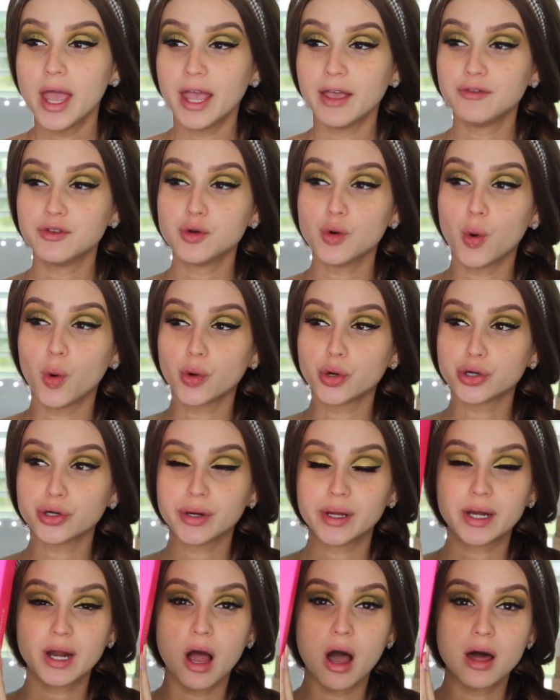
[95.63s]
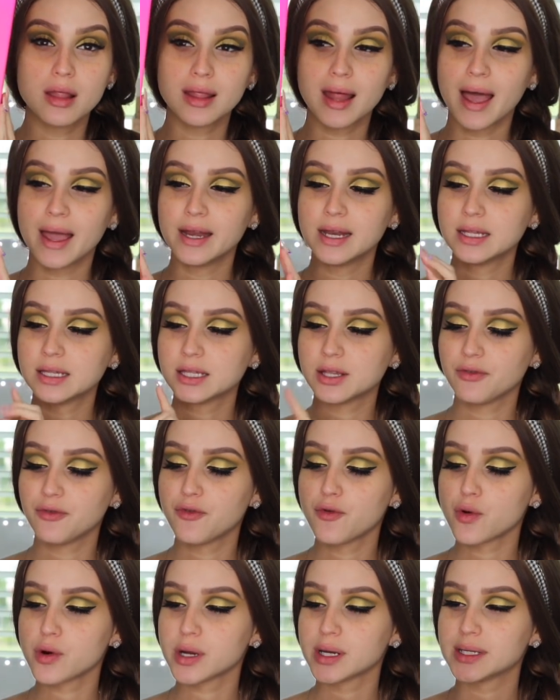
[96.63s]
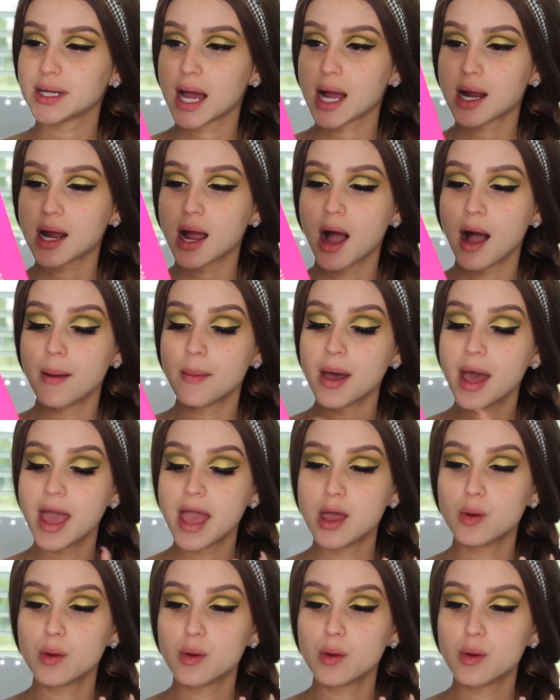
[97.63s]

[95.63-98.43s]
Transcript: If you order it online on Sephora.com,